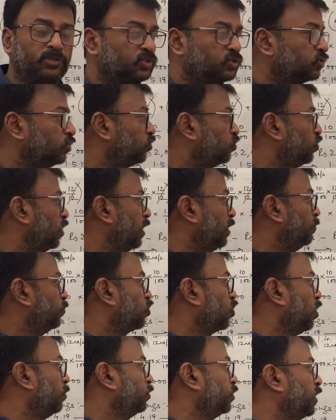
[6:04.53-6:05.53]
so 12
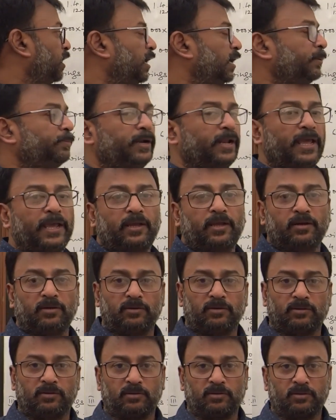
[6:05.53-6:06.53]
common I have
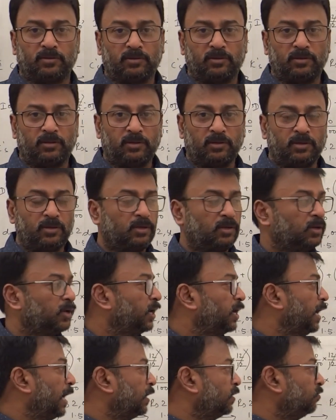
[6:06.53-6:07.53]
taken.
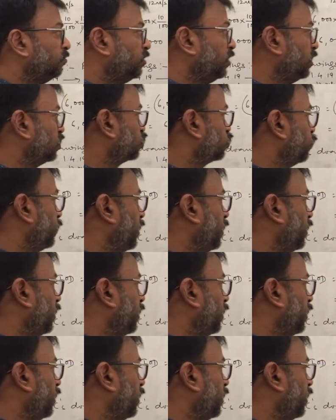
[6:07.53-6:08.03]
And this